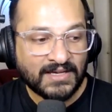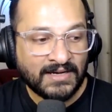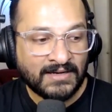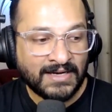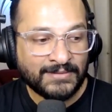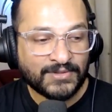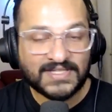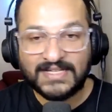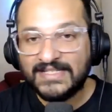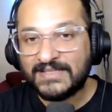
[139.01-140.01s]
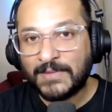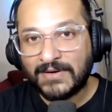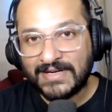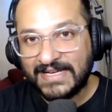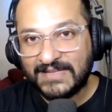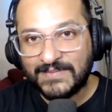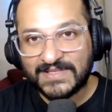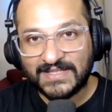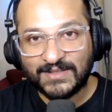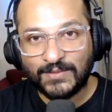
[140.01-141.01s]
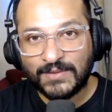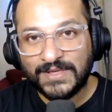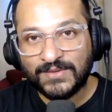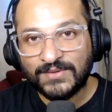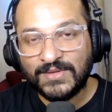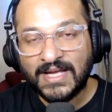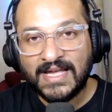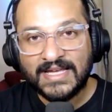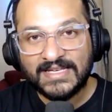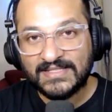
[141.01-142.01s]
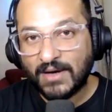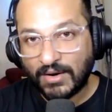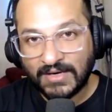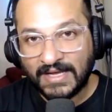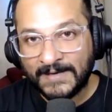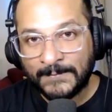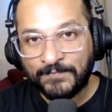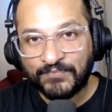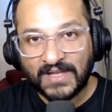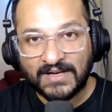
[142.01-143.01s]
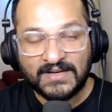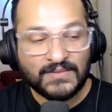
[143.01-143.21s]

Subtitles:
I would say at least about 90% of what we do is online, right?